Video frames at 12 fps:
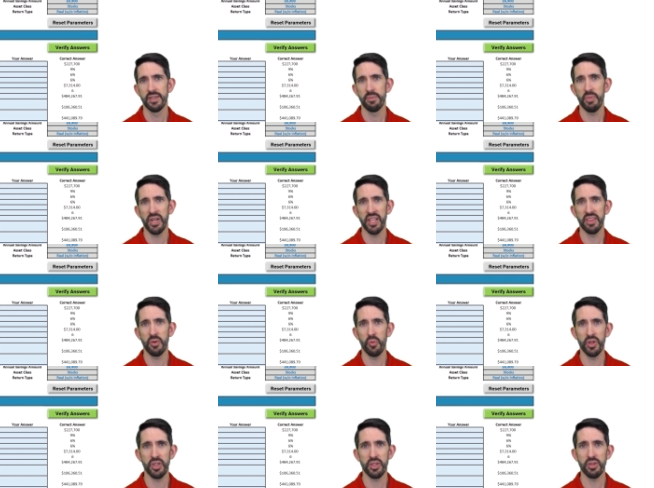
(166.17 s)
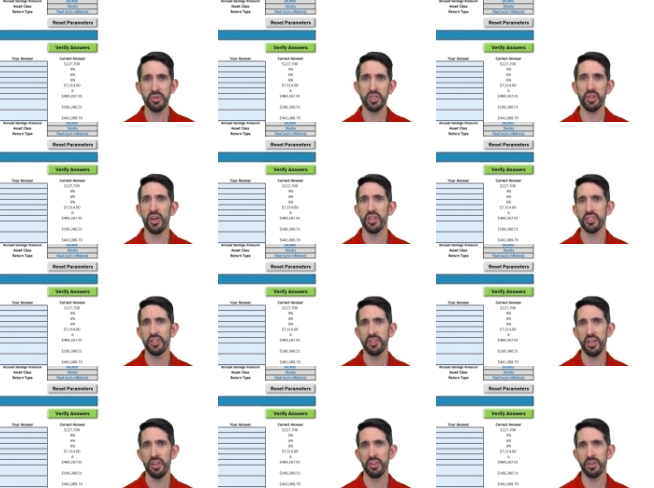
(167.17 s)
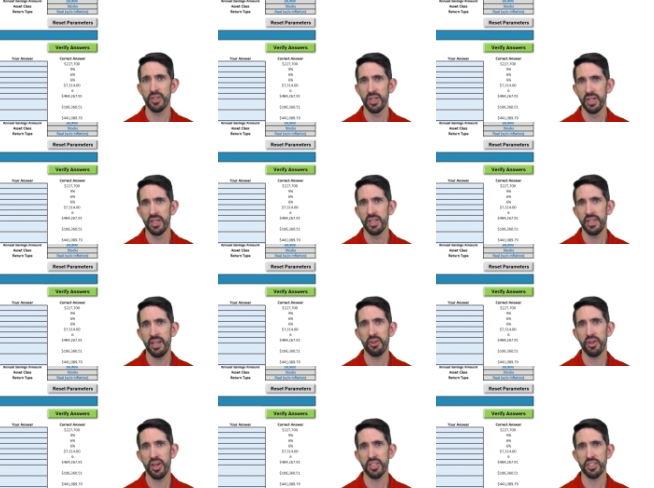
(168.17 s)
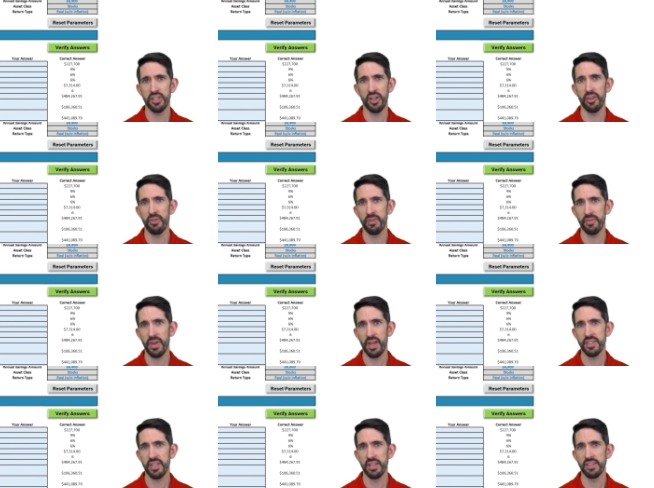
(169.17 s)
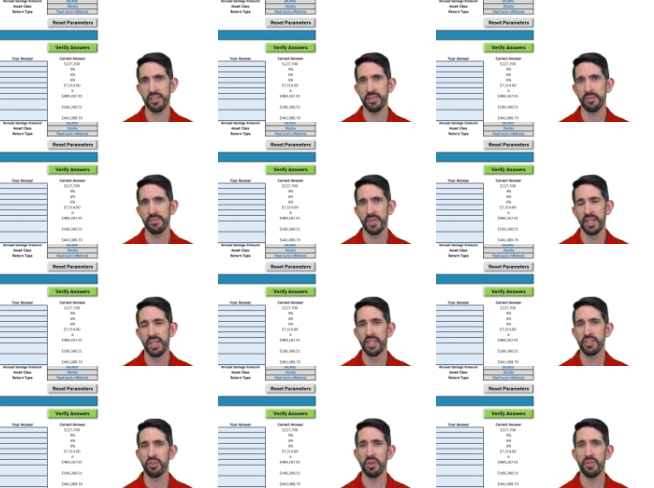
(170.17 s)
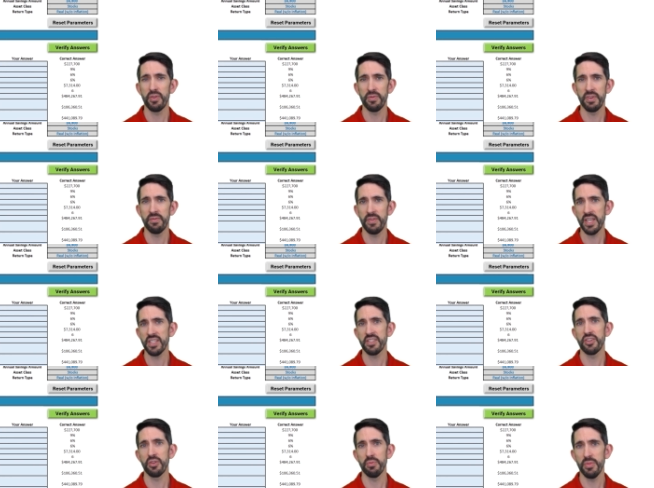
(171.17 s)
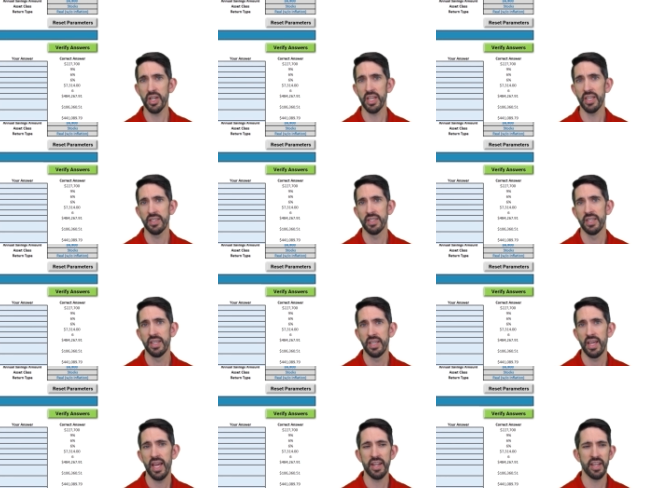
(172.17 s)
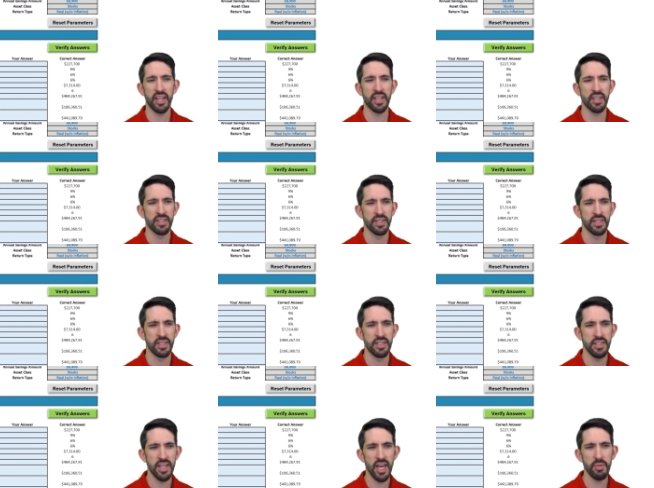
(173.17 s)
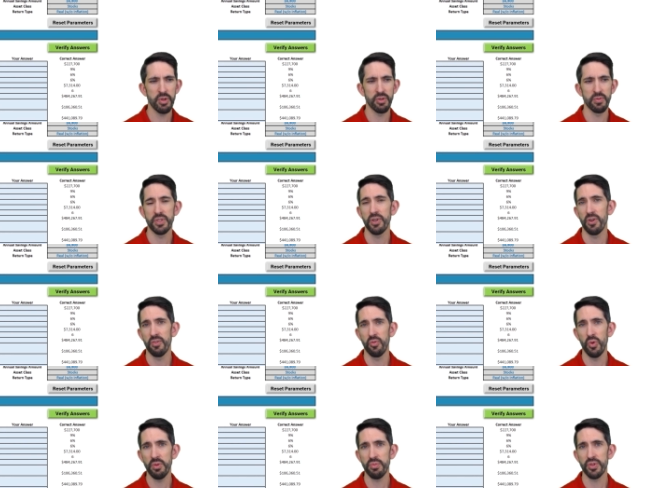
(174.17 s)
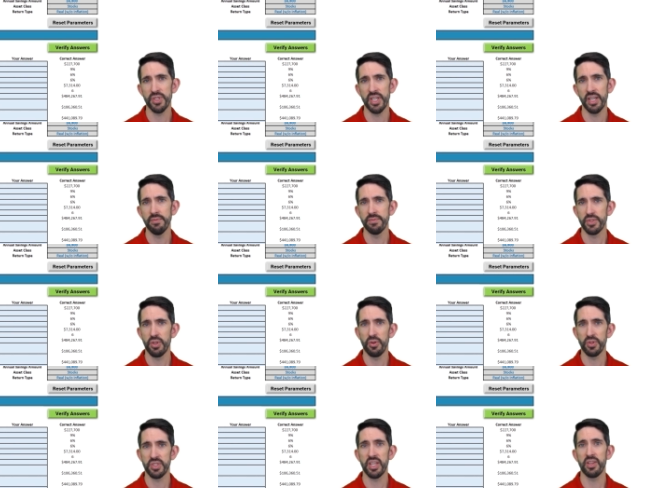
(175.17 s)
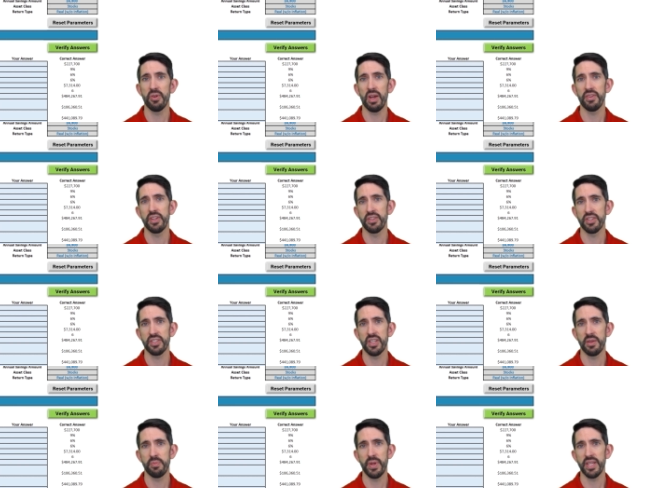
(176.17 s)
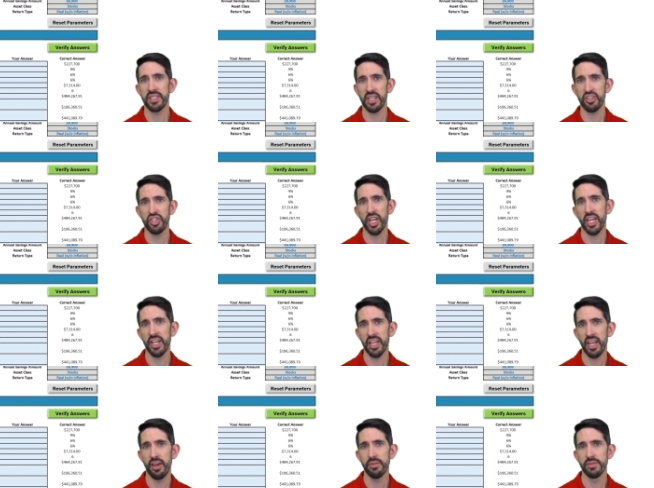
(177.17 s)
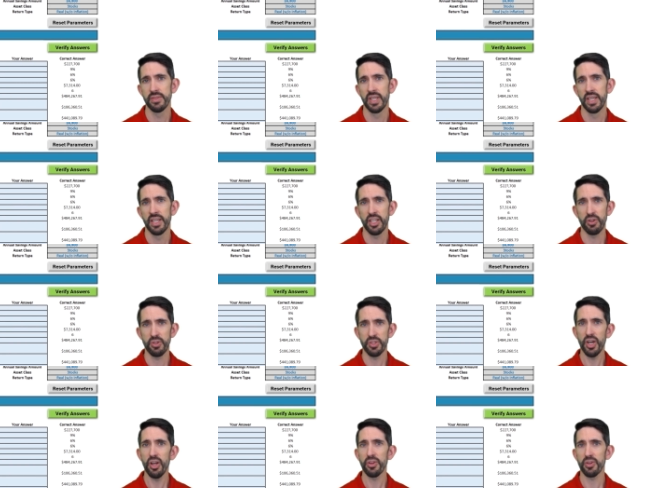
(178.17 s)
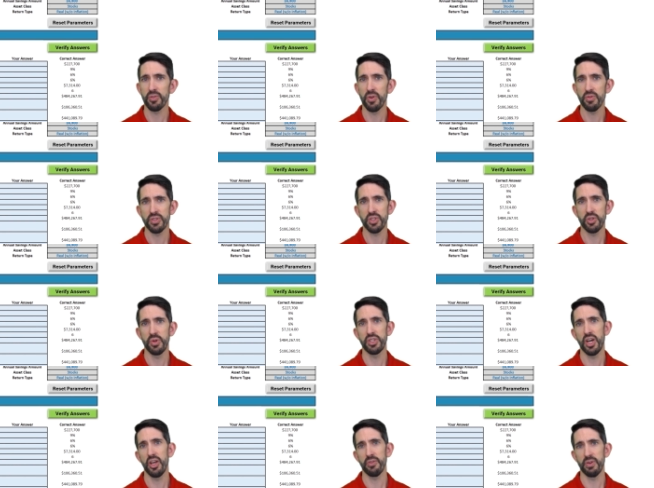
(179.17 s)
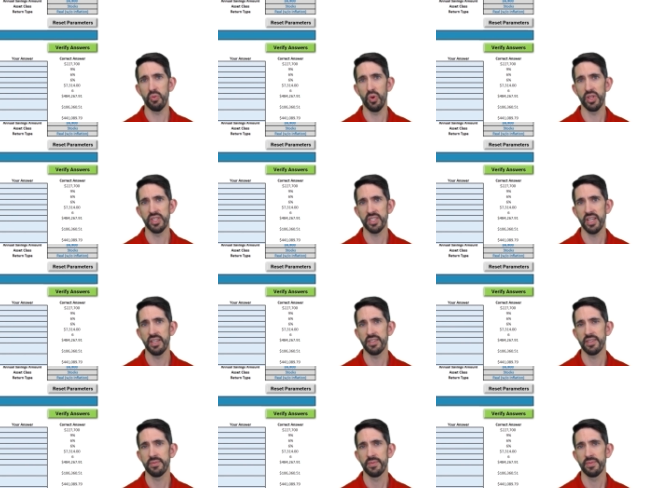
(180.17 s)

meaning that what used to cost a dollar now costs a dollar and five cents. So if you've invested your money at a nominal return of 1%, so say you have it in just a basic checking account, your dollar grows to a dollar and one cent.